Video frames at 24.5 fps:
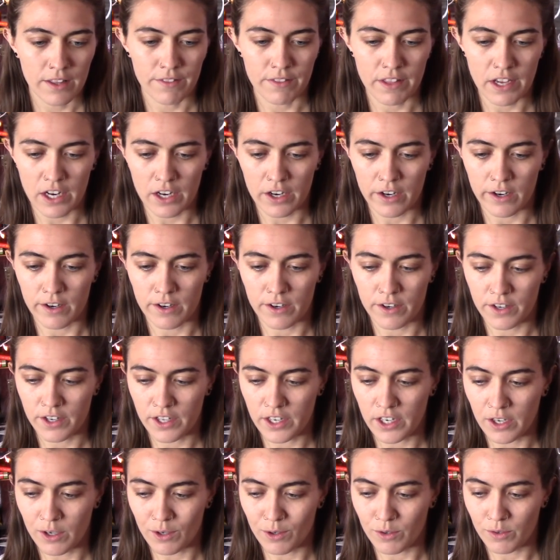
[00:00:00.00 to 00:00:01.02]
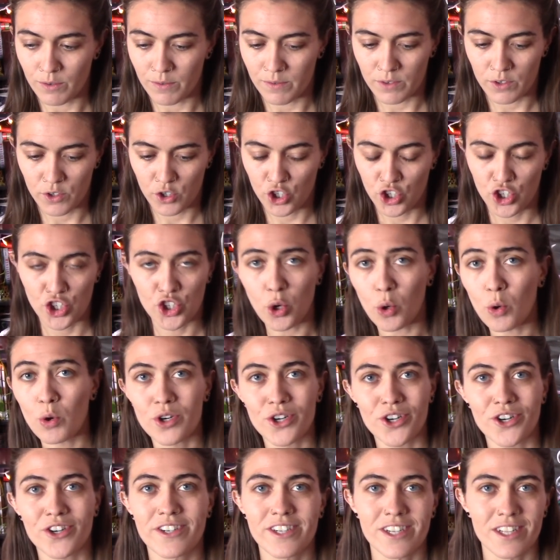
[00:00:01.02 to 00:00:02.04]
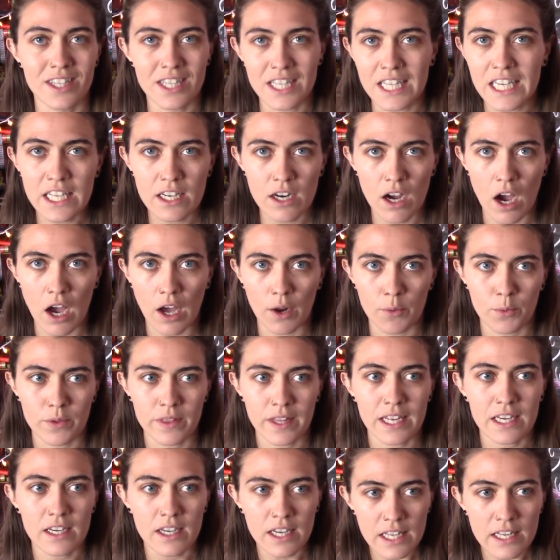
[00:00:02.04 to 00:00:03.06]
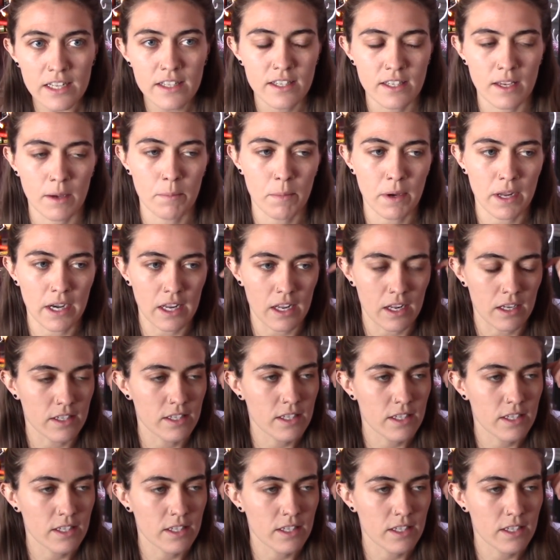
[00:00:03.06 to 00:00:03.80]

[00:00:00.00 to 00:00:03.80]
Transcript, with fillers: you know, shoulder to lean on when they need somebody and